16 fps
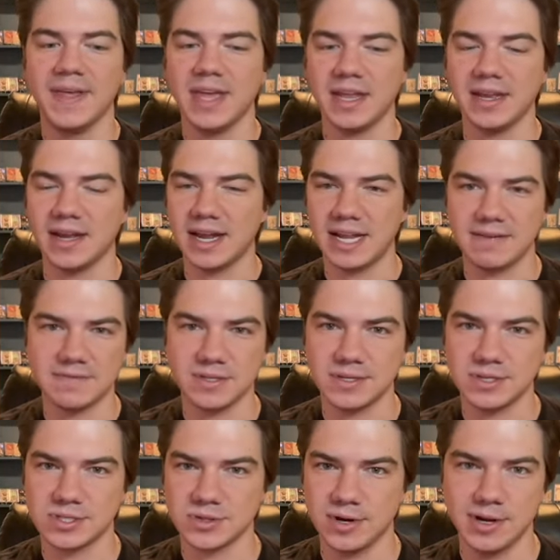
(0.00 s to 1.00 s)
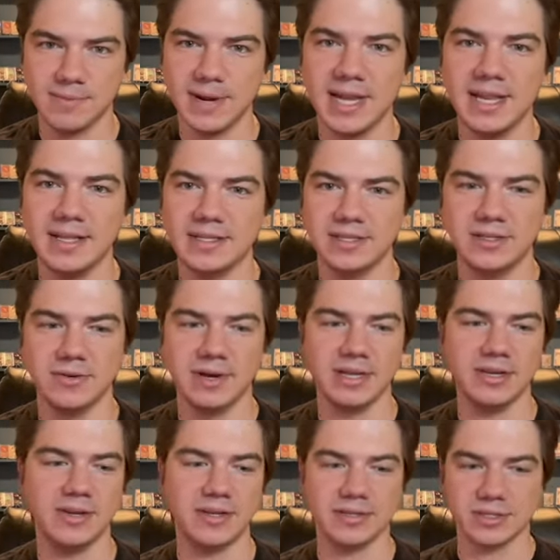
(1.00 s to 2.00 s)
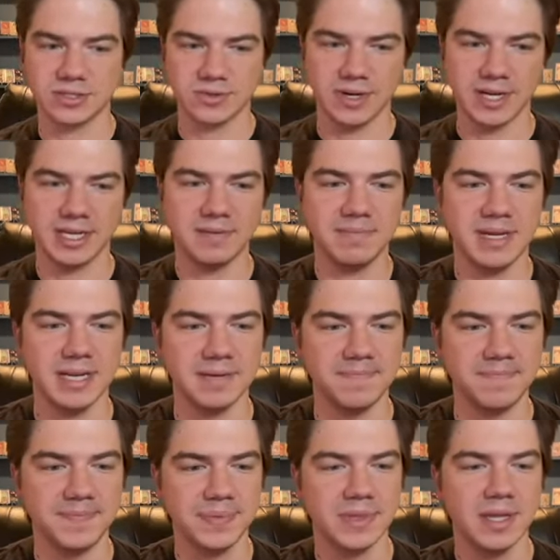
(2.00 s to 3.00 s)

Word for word: and not have to destroy a ready to do it. You can destroy a committed.